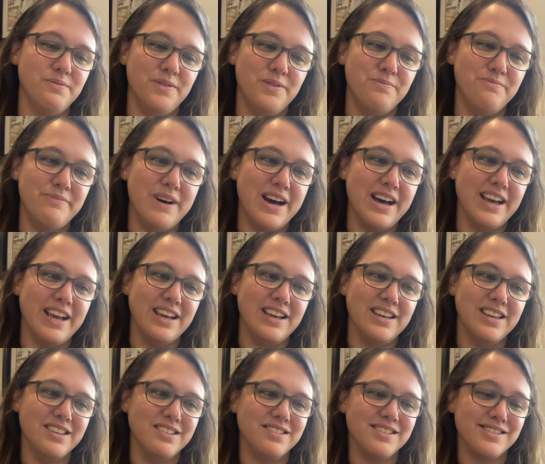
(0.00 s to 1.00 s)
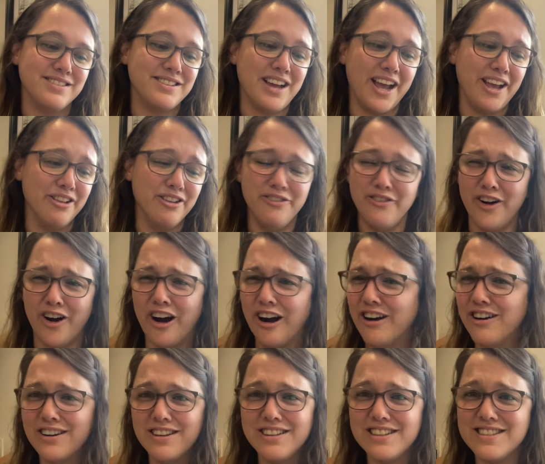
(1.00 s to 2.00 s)
my style of
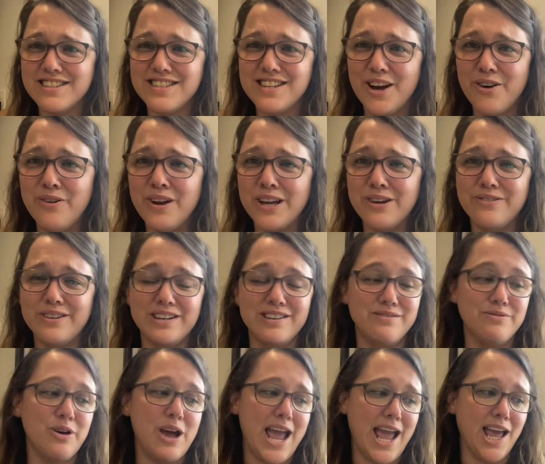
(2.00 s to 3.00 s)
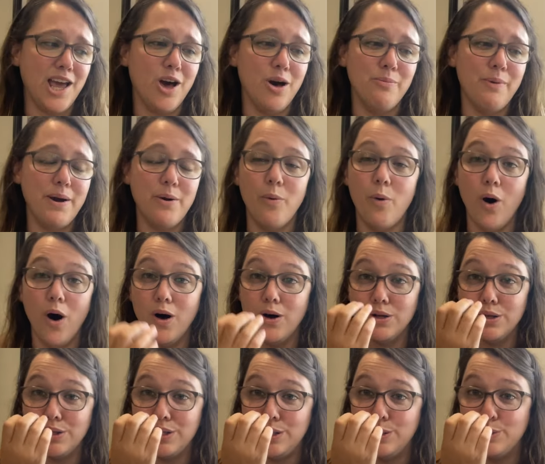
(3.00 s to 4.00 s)
art. It's not what I would hang on my
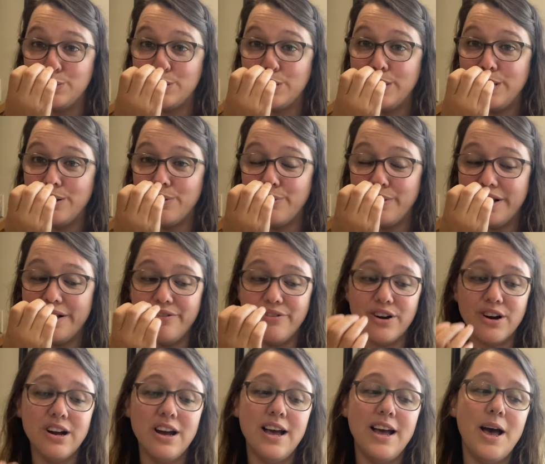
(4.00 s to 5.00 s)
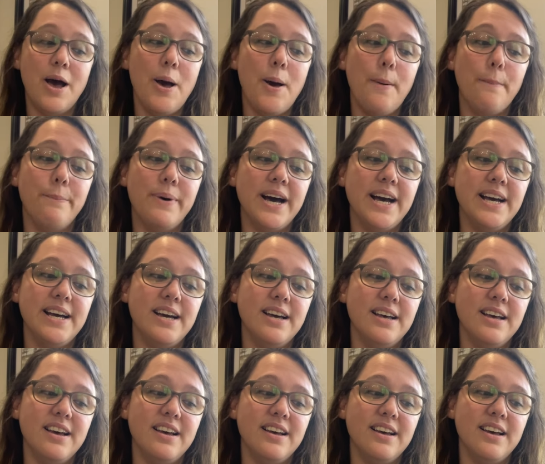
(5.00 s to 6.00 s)
wall usually or whatever, but
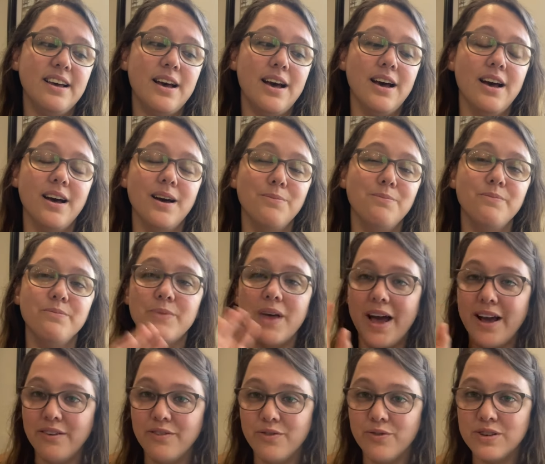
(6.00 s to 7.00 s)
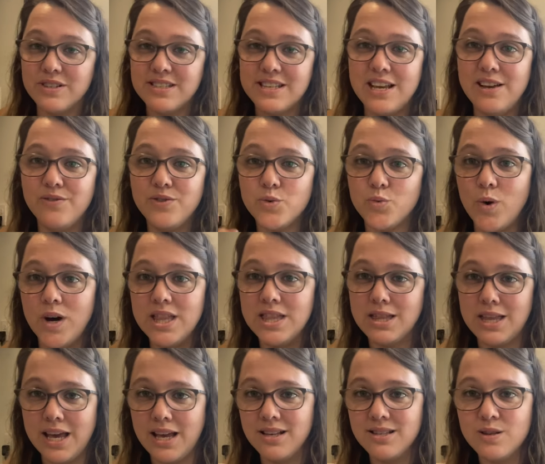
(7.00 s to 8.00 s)
I've received one
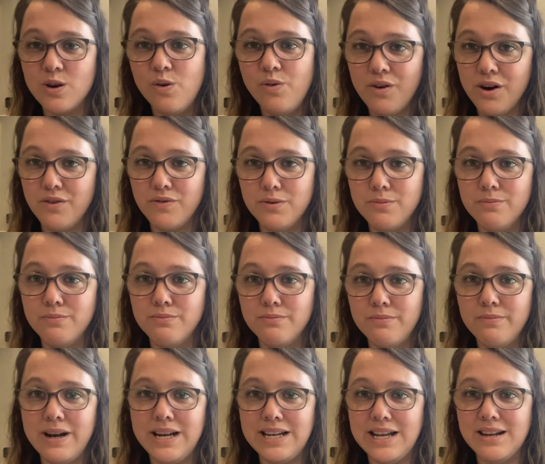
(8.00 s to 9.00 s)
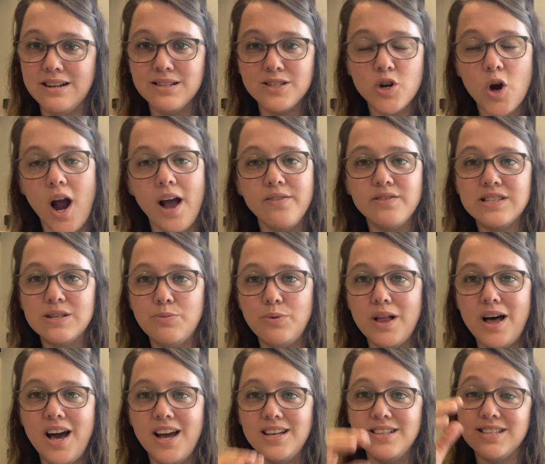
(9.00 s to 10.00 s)
thing so far from my Nana's craft
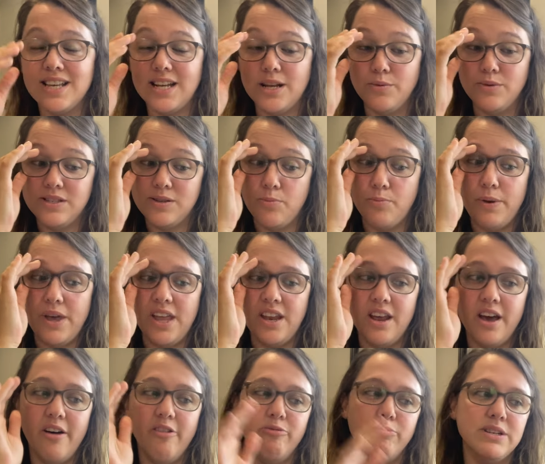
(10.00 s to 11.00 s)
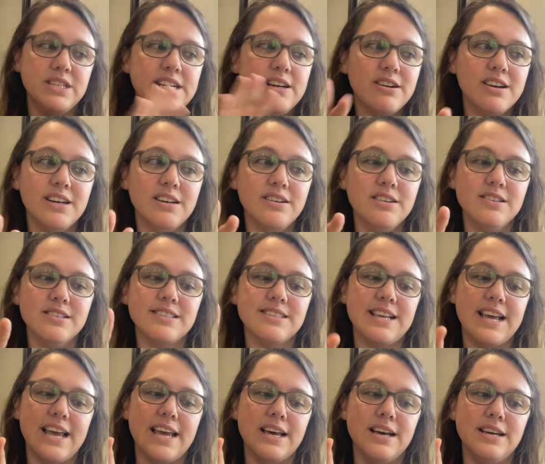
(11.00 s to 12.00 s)
supplies, and it was a bin of materials,
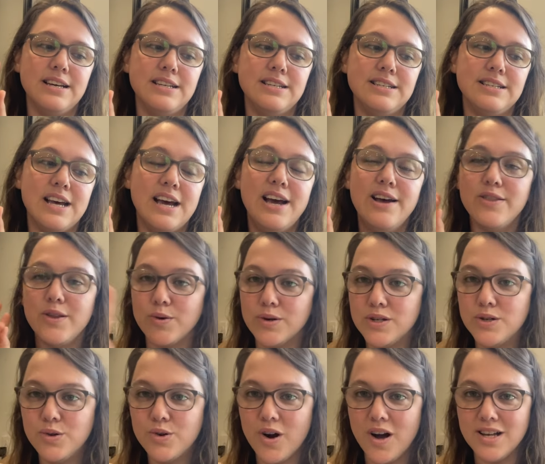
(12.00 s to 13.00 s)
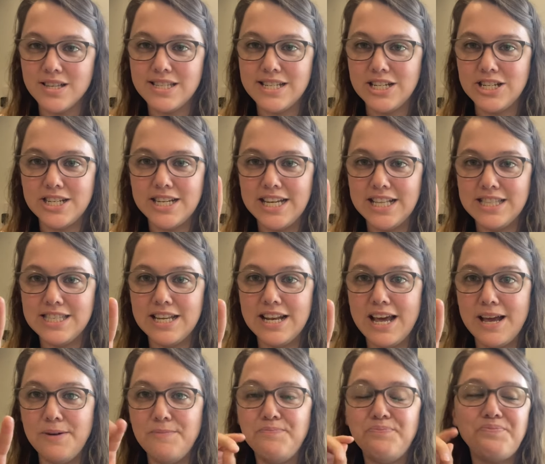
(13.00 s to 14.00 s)
and there were two cross stitch kits in
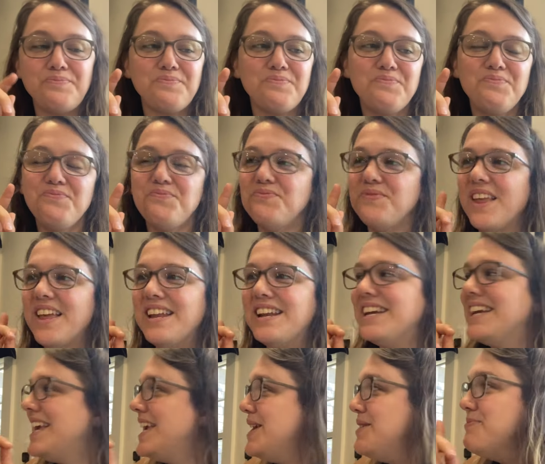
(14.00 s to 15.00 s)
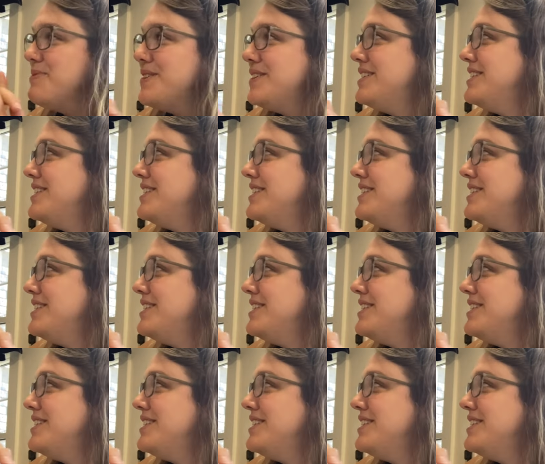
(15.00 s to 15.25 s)
it. And I keep,